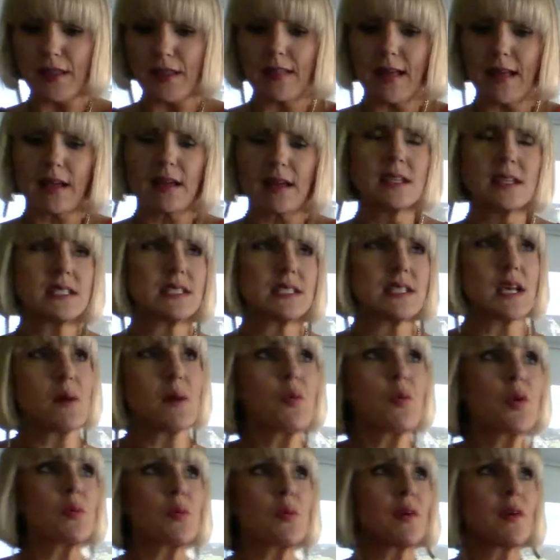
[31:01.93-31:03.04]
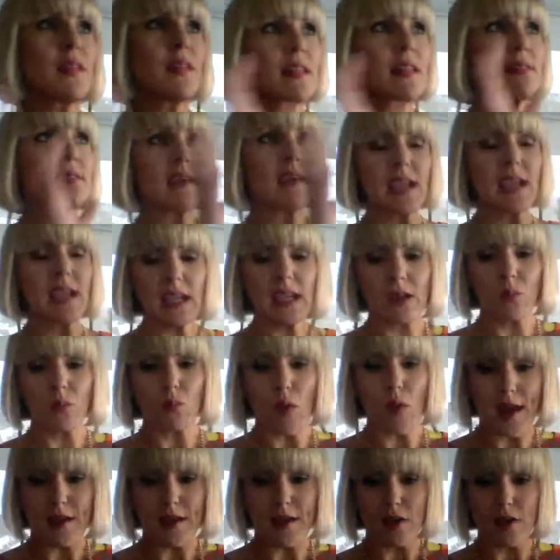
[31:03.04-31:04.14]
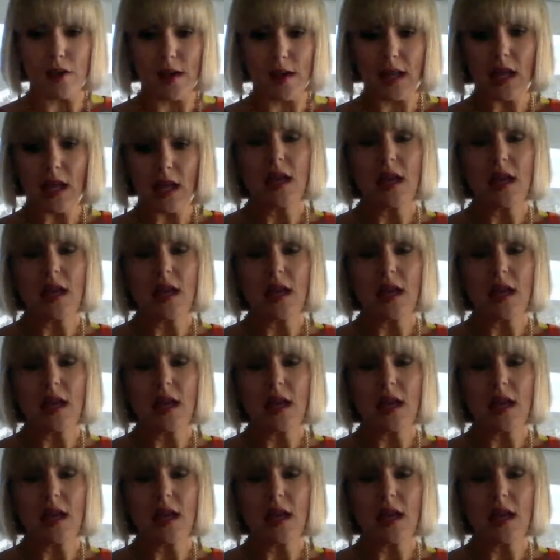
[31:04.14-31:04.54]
Like some were really lean and wiry,